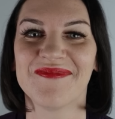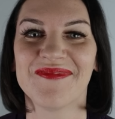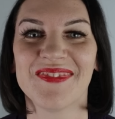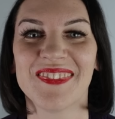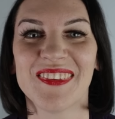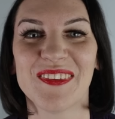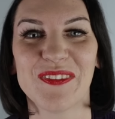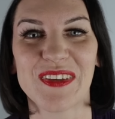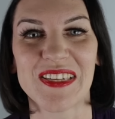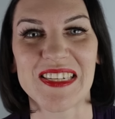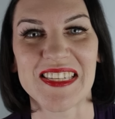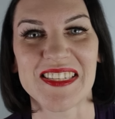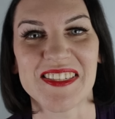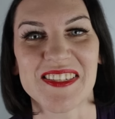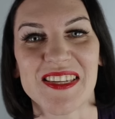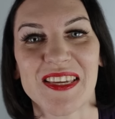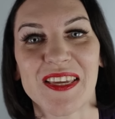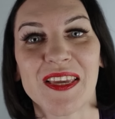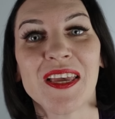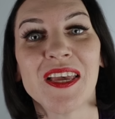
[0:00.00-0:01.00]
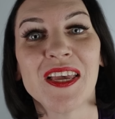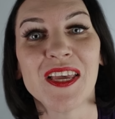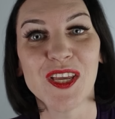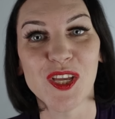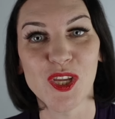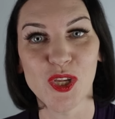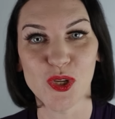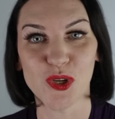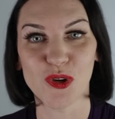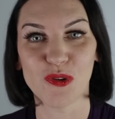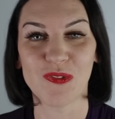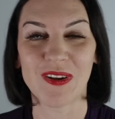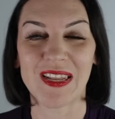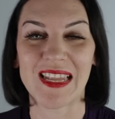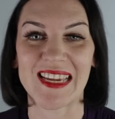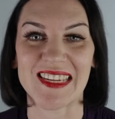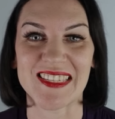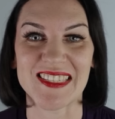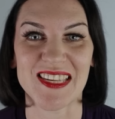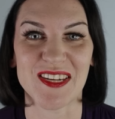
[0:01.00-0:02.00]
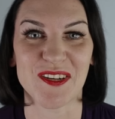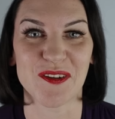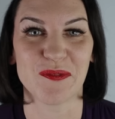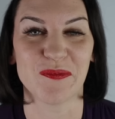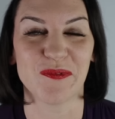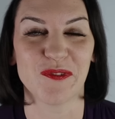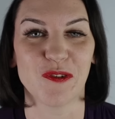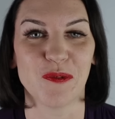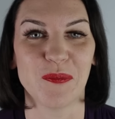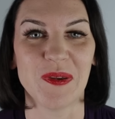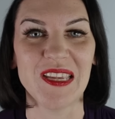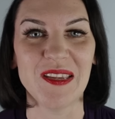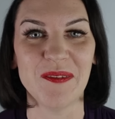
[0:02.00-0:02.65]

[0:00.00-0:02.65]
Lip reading: Fantastic. You can relax that arm for me.